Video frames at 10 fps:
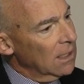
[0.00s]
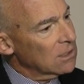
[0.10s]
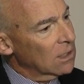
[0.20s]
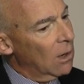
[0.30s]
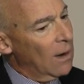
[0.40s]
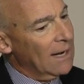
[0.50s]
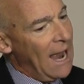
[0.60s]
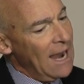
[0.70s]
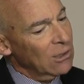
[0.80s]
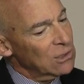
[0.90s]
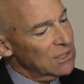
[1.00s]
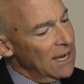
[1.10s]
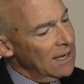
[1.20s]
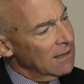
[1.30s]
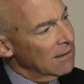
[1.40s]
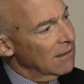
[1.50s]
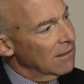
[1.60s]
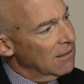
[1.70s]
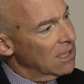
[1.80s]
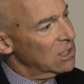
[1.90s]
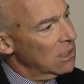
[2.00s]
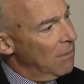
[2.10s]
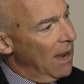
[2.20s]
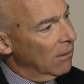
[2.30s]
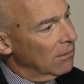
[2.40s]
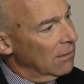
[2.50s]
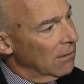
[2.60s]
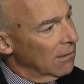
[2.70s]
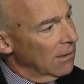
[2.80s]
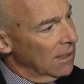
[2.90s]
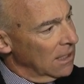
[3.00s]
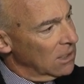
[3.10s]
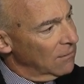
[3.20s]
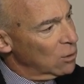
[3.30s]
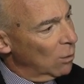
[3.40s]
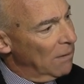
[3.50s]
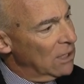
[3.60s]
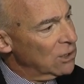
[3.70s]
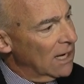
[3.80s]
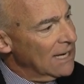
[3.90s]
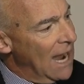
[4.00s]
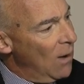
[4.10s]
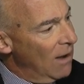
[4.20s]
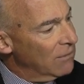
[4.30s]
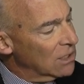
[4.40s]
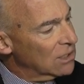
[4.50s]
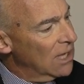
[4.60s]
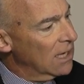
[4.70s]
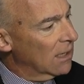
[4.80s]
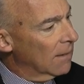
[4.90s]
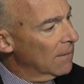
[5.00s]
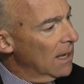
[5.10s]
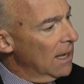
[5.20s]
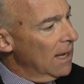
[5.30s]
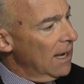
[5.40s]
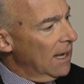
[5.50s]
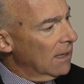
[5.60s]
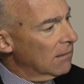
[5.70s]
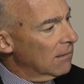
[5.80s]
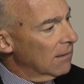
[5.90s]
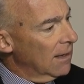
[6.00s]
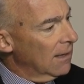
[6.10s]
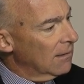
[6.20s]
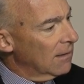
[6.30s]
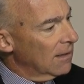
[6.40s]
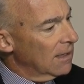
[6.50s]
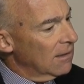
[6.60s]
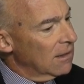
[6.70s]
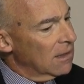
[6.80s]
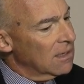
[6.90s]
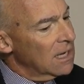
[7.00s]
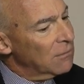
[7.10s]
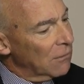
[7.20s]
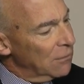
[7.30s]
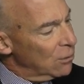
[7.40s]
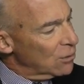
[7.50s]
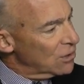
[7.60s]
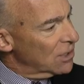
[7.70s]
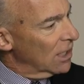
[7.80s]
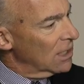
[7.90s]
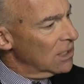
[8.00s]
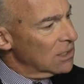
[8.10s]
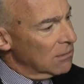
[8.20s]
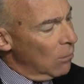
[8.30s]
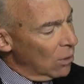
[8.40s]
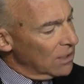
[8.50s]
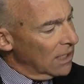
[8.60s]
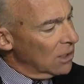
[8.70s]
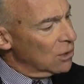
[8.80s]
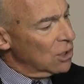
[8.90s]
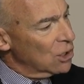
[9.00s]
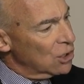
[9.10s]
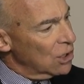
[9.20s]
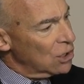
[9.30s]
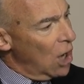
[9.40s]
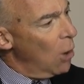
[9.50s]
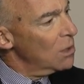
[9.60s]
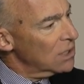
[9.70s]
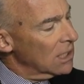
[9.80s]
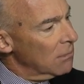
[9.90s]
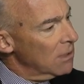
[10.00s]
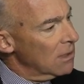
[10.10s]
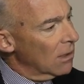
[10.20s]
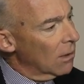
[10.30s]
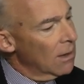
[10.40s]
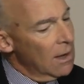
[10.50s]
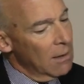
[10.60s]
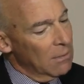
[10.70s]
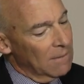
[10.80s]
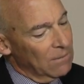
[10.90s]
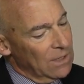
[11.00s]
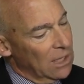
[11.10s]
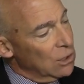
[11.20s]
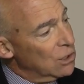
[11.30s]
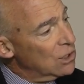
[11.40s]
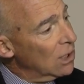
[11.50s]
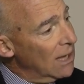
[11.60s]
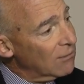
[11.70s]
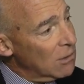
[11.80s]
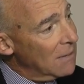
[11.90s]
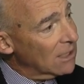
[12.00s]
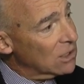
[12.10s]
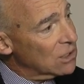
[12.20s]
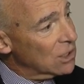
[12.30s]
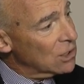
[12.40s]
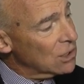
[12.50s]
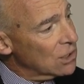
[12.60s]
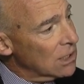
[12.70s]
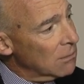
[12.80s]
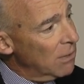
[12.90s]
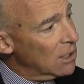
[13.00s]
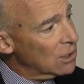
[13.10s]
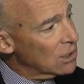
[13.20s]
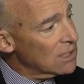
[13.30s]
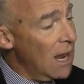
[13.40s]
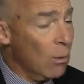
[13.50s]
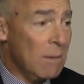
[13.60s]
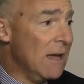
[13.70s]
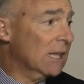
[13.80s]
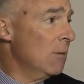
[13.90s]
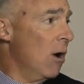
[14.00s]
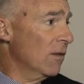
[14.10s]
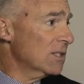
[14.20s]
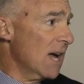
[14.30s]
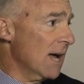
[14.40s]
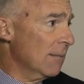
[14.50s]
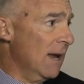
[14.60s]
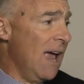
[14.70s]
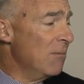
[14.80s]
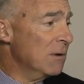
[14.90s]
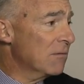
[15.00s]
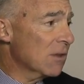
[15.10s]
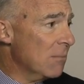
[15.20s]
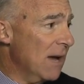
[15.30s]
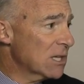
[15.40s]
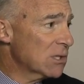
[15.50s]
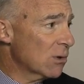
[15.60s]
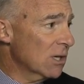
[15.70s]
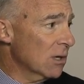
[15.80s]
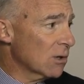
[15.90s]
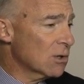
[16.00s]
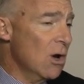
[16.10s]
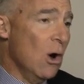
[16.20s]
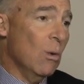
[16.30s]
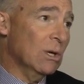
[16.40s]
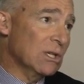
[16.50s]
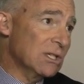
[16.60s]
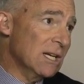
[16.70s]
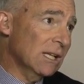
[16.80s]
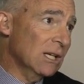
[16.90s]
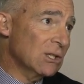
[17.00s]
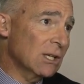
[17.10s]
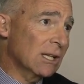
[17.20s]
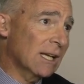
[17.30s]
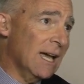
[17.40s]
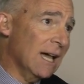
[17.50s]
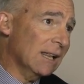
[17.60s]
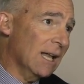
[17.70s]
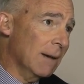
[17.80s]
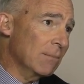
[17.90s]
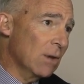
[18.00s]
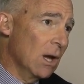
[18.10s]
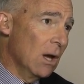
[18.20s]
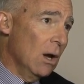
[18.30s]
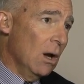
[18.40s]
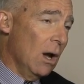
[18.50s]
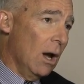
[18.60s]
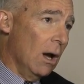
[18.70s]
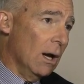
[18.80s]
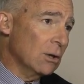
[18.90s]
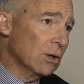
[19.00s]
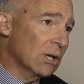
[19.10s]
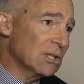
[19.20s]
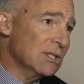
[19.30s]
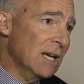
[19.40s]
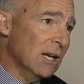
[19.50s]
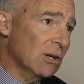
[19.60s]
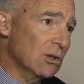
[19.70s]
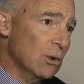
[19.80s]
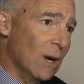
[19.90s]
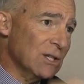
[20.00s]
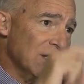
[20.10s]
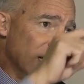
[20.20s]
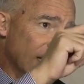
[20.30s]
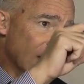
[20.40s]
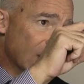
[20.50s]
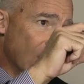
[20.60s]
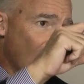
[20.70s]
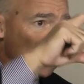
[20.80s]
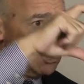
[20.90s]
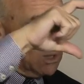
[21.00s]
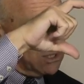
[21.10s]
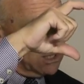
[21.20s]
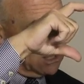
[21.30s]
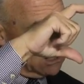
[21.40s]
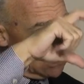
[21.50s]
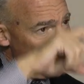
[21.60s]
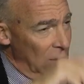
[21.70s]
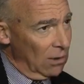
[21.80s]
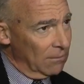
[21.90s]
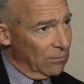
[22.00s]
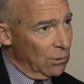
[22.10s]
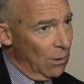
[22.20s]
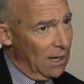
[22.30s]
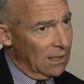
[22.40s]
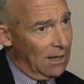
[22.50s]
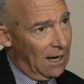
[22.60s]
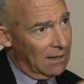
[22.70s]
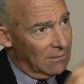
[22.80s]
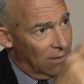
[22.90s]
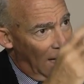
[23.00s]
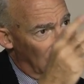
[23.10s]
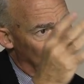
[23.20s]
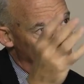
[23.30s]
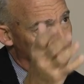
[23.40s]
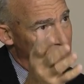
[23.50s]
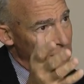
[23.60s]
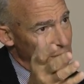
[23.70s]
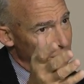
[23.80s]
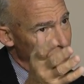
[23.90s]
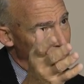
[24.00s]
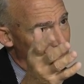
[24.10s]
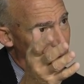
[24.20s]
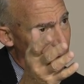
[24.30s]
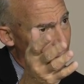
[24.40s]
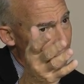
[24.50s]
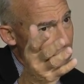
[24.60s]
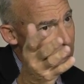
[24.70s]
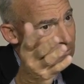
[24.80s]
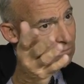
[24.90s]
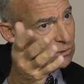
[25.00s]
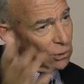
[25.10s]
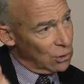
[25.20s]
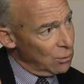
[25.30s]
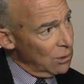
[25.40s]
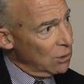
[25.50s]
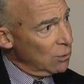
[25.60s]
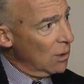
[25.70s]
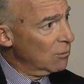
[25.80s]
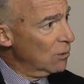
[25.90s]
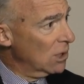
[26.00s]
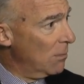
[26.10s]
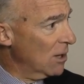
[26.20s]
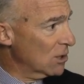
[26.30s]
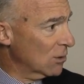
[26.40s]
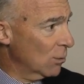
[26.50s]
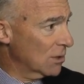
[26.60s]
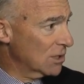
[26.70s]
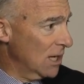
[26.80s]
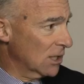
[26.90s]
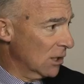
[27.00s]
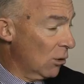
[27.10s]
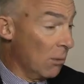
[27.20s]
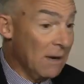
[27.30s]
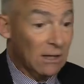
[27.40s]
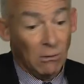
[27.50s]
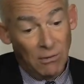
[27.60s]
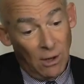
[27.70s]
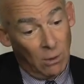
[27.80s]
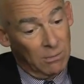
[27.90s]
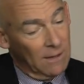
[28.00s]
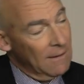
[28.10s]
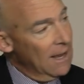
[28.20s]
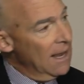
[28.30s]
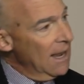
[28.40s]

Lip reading: You say, all right, I understand this about an individual patient. I now have this data, and the need for future studies and more data is always going to be there. But yet you still have to make decisions in patients now. We make them all the time and have been for the past 30 years. When you see a lesion in the cath lab and you're going to stent it, do I stent it this long or do I stent it this long? Do I treat the patient with surgery or do I treat the patient with stenting or medical therapy?